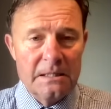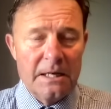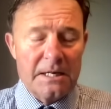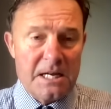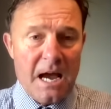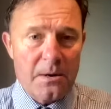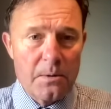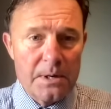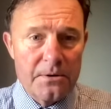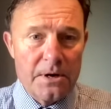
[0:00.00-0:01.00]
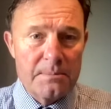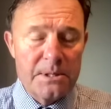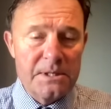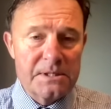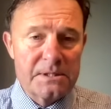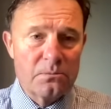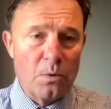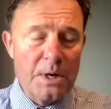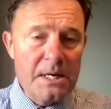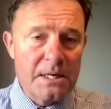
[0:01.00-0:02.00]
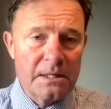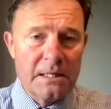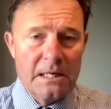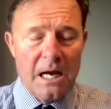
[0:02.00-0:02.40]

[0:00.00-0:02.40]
Attack where your enemy's weak,